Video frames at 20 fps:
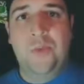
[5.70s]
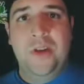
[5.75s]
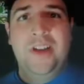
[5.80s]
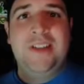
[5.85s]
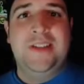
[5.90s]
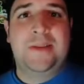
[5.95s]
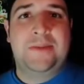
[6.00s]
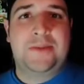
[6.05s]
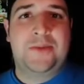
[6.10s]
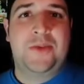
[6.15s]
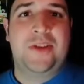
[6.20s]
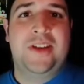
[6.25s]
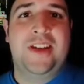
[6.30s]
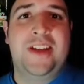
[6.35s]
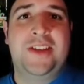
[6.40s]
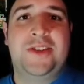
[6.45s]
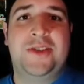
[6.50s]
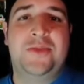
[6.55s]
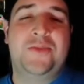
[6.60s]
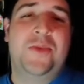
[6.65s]
up, Square
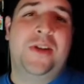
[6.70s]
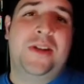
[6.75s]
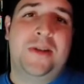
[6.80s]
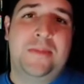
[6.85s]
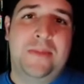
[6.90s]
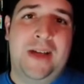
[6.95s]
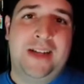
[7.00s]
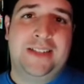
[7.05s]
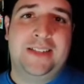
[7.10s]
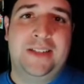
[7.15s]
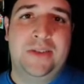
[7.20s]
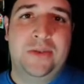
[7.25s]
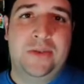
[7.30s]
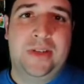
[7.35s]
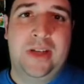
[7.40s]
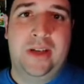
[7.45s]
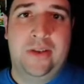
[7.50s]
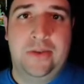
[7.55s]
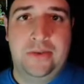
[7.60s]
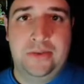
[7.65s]
Nation? Welcome back to No
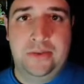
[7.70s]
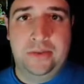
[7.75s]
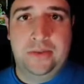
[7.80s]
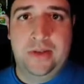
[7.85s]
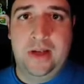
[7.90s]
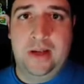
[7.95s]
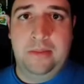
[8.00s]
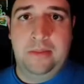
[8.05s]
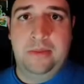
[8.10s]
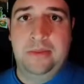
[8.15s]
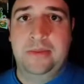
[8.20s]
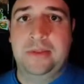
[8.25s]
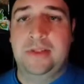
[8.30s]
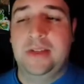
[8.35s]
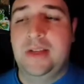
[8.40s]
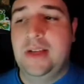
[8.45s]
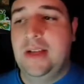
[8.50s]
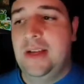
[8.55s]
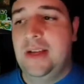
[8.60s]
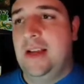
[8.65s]
Counters, No Combos.
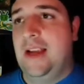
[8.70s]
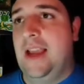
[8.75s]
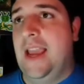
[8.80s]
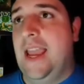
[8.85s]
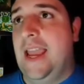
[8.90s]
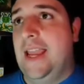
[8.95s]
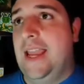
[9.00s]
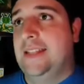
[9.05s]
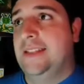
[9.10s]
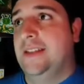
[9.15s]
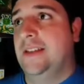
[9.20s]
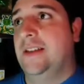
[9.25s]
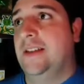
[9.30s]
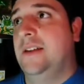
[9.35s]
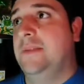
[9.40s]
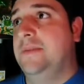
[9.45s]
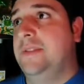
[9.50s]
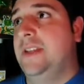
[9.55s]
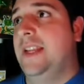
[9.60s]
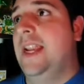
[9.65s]
And
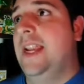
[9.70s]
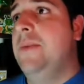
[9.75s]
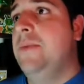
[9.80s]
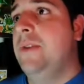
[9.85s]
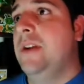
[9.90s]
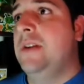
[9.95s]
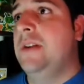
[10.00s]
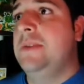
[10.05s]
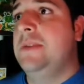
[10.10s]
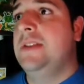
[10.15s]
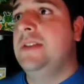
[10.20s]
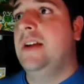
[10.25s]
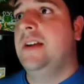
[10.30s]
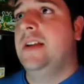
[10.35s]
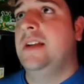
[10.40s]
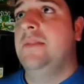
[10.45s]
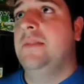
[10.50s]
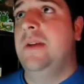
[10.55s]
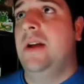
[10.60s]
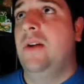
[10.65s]
today we're going to be
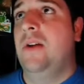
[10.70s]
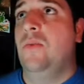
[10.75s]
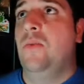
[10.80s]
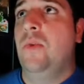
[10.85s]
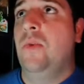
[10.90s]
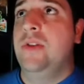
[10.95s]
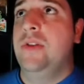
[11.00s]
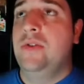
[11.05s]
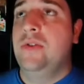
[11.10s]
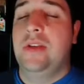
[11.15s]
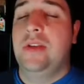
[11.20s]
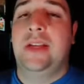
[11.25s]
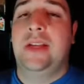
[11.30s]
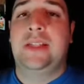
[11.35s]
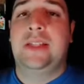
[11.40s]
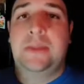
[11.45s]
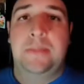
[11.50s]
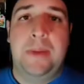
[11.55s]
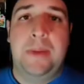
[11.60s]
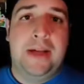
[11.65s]
talking about what you can
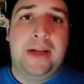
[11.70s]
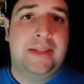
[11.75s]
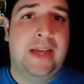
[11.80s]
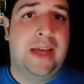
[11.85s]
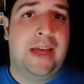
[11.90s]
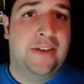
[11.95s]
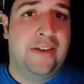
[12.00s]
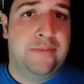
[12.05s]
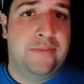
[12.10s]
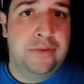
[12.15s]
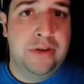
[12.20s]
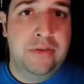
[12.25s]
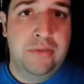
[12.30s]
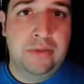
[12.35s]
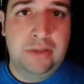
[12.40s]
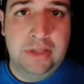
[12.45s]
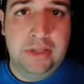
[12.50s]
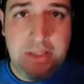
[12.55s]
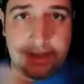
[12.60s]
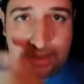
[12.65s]
expect out of
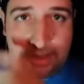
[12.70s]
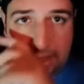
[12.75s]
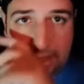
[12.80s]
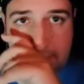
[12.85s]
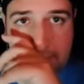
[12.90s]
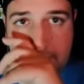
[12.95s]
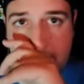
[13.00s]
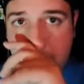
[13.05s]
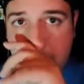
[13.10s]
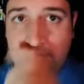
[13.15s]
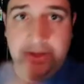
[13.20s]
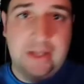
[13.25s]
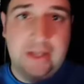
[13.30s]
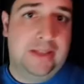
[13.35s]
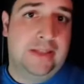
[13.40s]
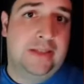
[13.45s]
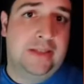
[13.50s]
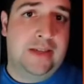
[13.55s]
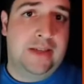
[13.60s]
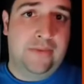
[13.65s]
pre-release and then moving
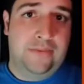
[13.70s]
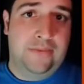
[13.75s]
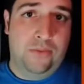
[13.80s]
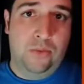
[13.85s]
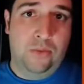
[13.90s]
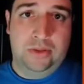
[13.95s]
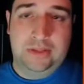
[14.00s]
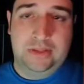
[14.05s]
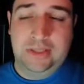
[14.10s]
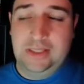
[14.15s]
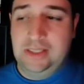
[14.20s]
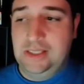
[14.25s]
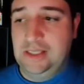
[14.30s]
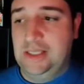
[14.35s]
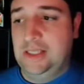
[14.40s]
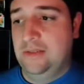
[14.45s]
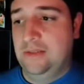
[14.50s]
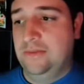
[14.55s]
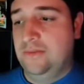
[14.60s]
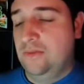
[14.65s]
into set
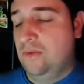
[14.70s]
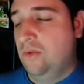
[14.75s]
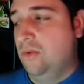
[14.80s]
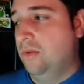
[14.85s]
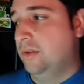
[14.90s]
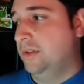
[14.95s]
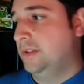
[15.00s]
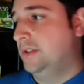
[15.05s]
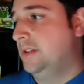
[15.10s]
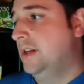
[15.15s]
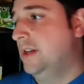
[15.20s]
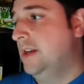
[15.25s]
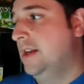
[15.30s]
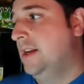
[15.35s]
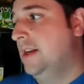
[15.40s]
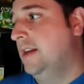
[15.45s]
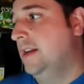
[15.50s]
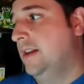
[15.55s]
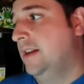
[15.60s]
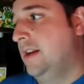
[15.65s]
14, of course,
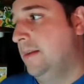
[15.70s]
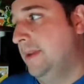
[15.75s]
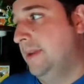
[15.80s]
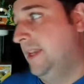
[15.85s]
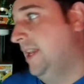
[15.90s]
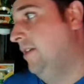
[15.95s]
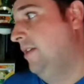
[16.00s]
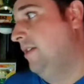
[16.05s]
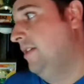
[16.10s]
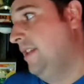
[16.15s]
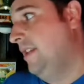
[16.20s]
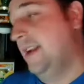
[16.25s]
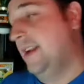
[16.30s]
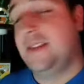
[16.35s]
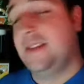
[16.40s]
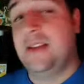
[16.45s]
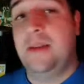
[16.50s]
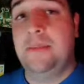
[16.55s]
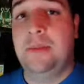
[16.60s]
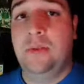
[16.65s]
coming out in the
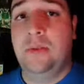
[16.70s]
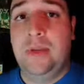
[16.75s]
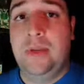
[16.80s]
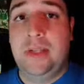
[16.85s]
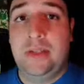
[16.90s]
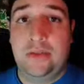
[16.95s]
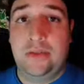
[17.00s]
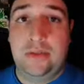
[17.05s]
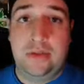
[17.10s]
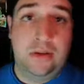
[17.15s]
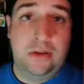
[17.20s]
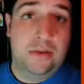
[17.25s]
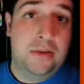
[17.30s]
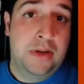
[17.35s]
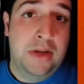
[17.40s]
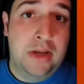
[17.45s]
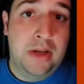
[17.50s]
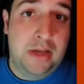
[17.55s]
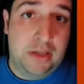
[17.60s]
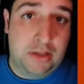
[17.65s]
next couple of weeks or so.
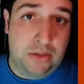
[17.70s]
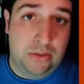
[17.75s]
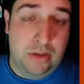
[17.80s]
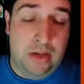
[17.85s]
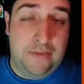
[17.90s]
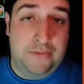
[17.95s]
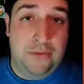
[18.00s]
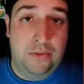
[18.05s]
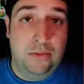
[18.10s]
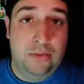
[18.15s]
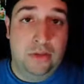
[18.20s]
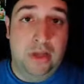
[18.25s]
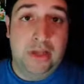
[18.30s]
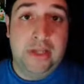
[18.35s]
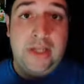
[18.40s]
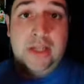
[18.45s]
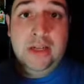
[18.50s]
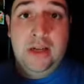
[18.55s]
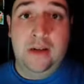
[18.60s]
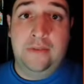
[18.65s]
So if you're
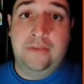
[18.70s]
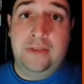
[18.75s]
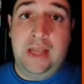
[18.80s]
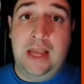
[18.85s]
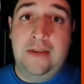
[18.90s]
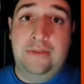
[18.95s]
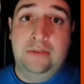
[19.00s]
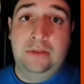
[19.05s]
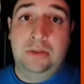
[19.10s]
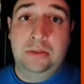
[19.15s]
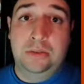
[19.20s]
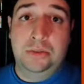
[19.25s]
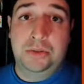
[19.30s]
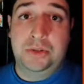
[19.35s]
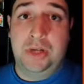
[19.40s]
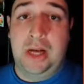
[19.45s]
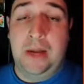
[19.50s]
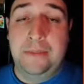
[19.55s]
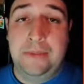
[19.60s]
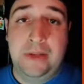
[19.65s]
lucky enough to have a local
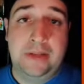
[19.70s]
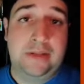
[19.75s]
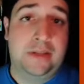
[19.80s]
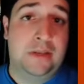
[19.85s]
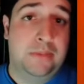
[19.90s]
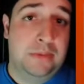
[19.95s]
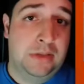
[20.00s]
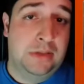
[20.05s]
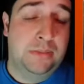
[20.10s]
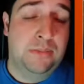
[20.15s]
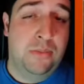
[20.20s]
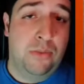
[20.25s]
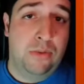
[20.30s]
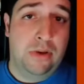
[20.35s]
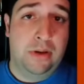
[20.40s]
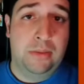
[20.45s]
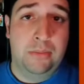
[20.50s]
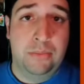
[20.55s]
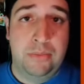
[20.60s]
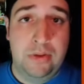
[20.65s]
shop that's going to be
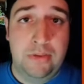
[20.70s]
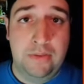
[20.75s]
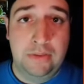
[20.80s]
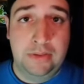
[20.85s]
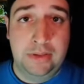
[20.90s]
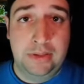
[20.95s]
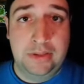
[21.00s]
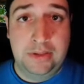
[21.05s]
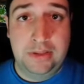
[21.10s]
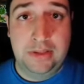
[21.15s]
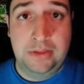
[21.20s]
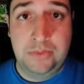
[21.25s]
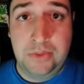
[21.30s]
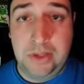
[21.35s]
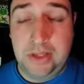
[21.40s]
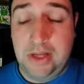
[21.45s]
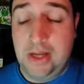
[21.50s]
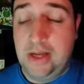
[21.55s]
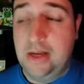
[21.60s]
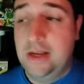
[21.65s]
supporting pre-release this
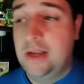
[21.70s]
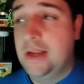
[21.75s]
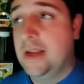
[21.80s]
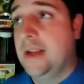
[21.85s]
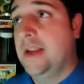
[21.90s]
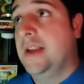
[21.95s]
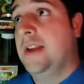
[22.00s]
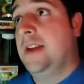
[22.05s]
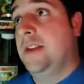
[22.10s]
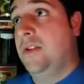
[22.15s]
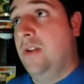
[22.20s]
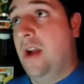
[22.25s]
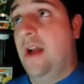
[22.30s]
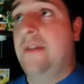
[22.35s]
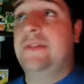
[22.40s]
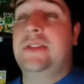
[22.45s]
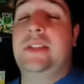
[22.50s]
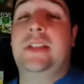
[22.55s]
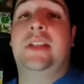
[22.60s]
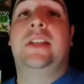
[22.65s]
weekend, you're
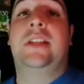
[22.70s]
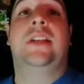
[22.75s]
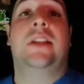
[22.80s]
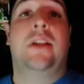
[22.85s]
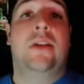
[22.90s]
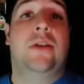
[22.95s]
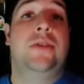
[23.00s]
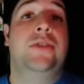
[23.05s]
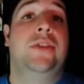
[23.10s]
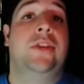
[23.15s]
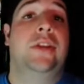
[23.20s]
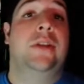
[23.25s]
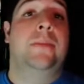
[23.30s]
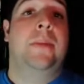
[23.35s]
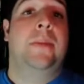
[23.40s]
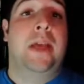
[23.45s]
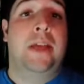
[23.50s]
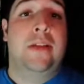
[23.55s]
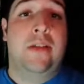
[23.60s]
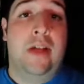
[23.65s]
obviously going to go, you're going to
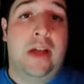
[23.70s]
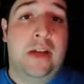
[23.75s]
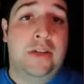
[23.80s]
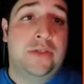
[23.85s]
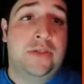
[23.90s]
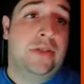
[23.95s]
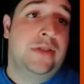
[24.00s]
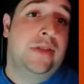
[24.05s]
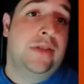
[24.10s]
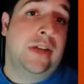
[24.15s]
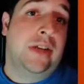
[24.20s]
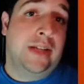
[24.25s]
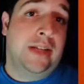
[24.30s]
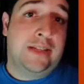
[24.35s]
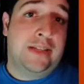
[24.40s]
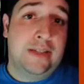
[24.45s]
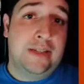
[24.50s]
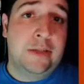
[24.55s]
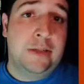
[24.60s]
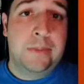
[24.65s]
pay your entry, you're going to get
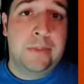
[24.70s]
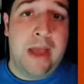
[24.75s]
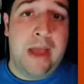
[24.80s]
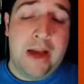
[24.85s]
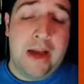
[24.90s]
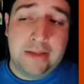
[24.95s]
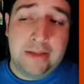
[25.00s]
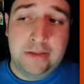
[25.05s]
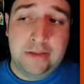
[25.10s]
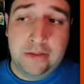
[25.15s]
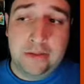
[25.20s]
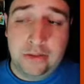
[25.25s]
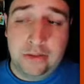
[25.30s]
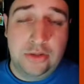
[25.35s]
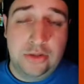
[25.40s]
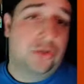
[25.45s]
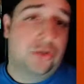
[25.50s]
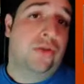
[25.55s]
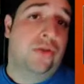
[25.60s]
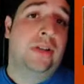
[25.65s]
6 packs to
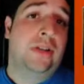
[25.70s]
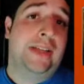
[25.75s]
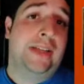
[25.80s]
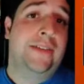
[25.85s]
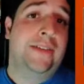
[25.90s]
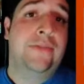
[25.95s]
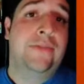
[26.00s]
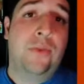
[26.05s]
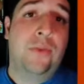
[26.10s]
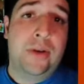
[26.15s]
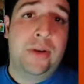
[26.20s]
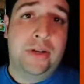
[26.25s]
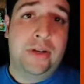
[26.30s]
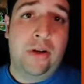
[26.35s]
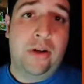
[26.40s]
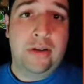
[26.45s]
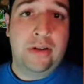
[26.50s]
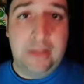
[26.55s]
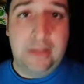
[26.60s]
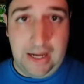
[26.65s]
construct a
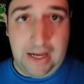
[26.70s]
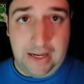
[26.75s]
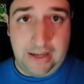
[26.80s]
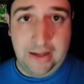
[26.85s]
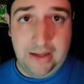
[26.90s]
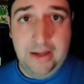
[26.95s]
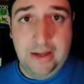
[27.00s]
40-card deck